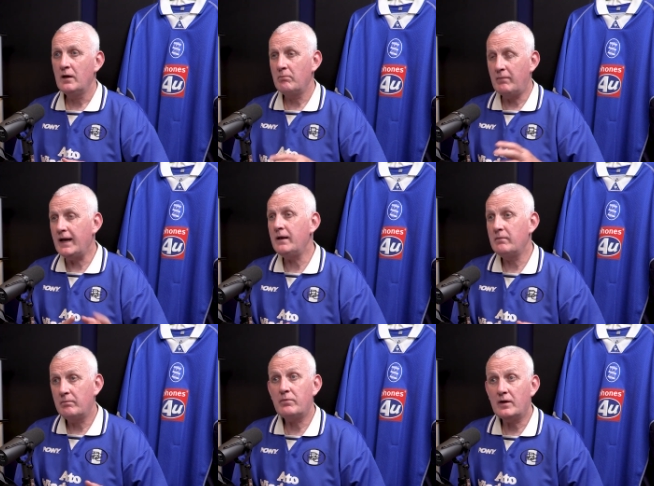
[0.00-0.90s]
may
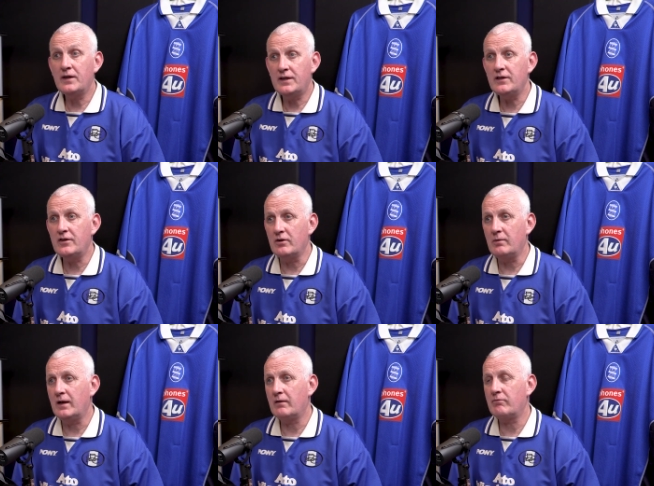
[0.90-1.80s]
consider
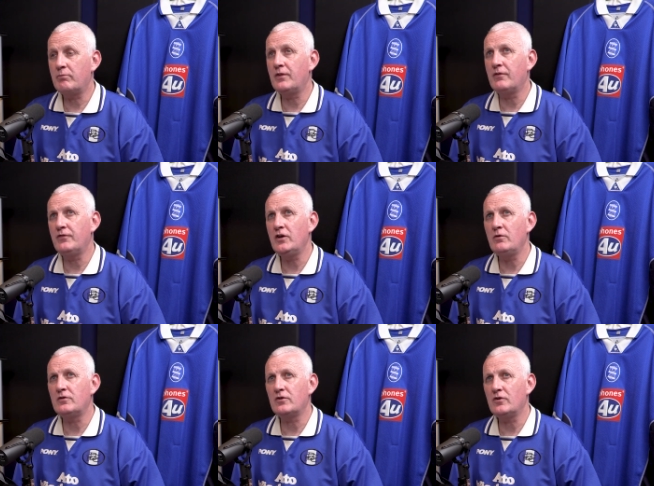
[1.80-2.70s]
doing with the
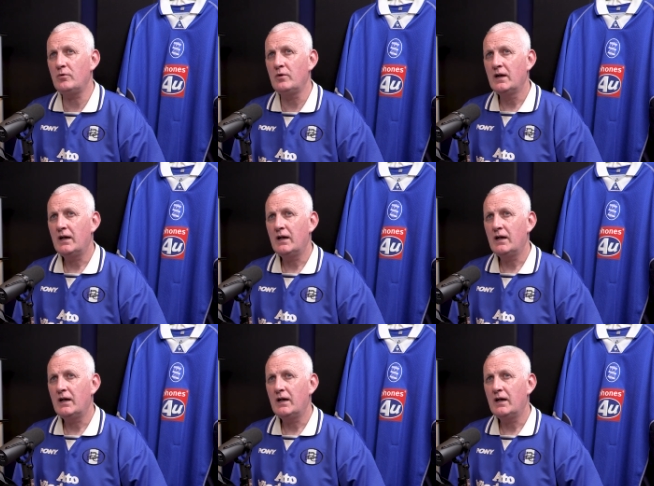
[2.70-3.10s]
view to